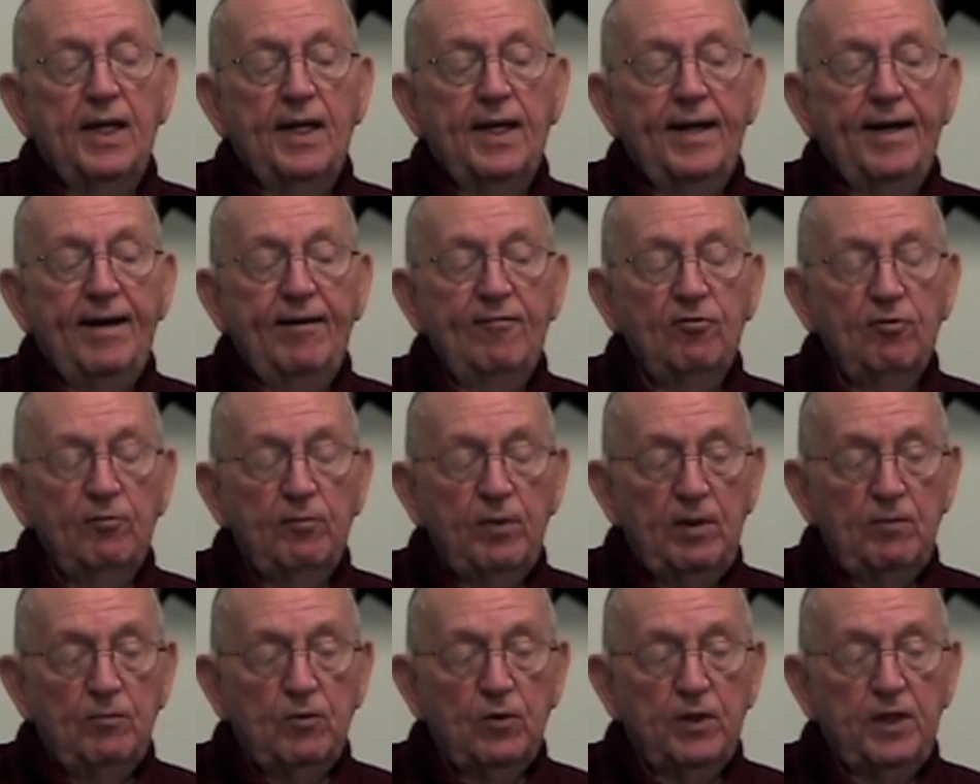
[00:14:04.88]

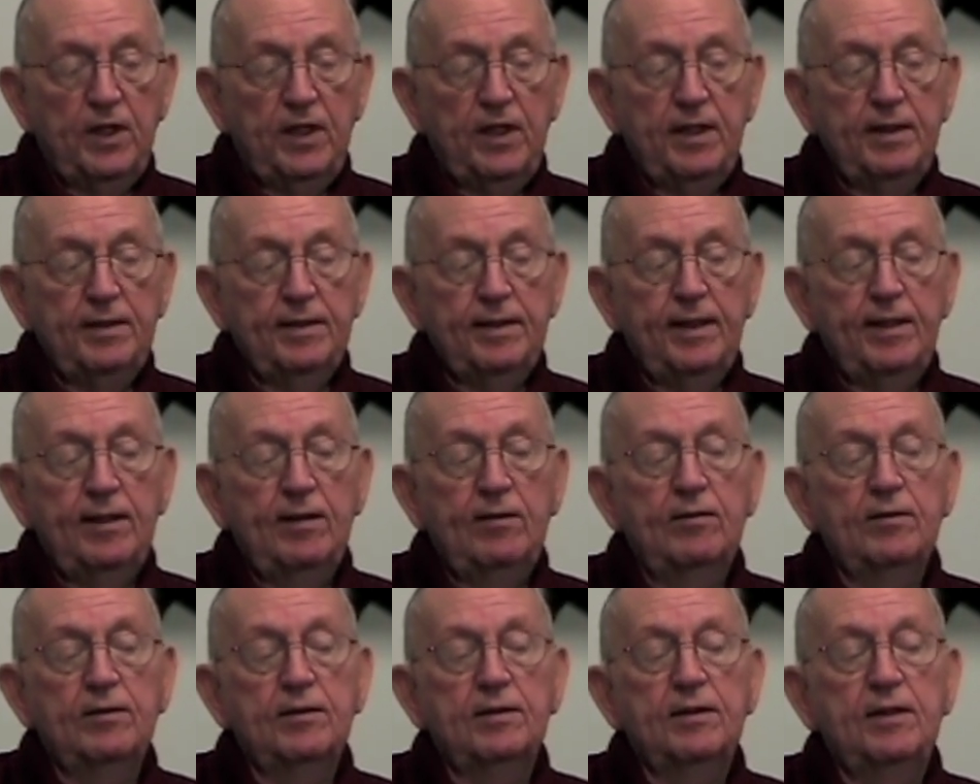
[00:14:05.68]
remember getting
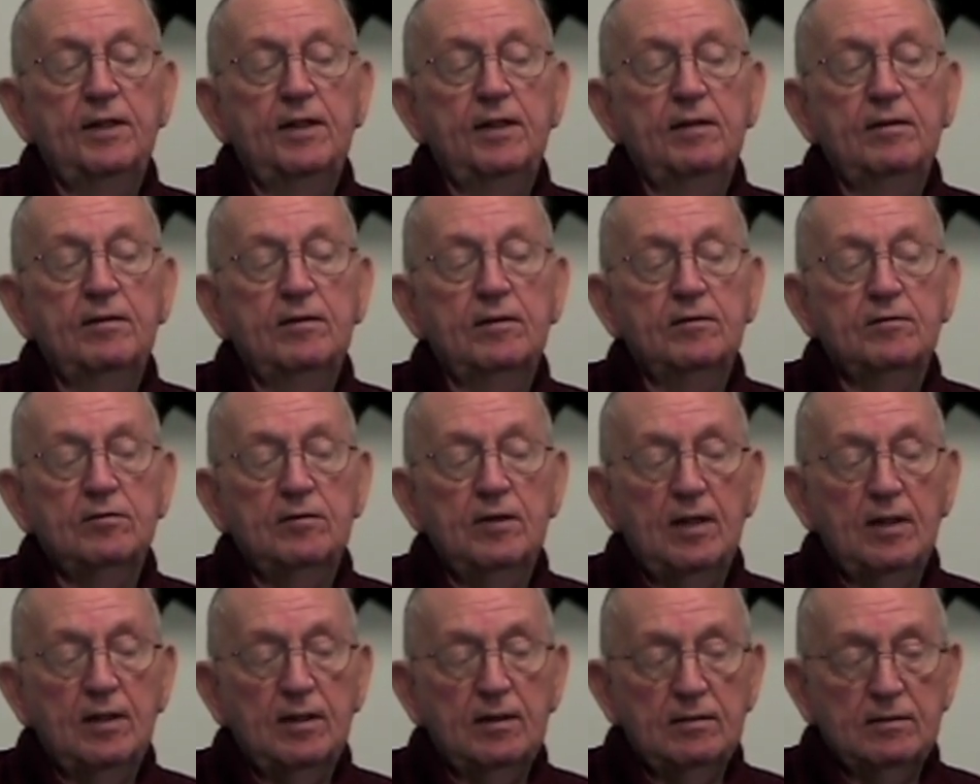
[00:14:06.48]
down and getting the
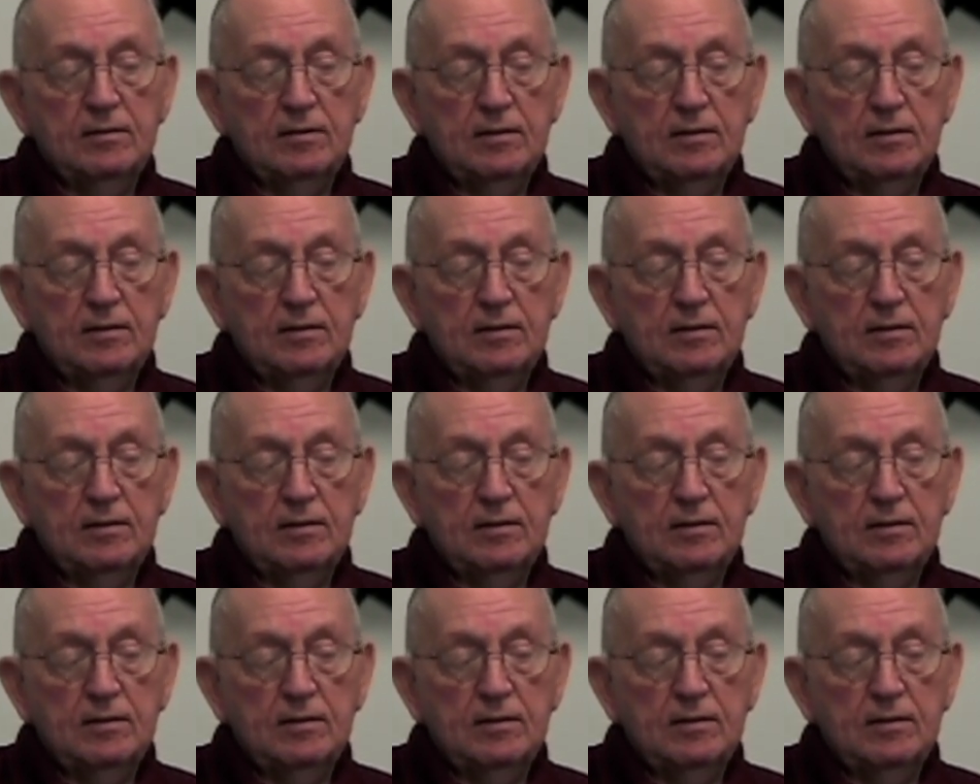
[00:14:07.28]
truck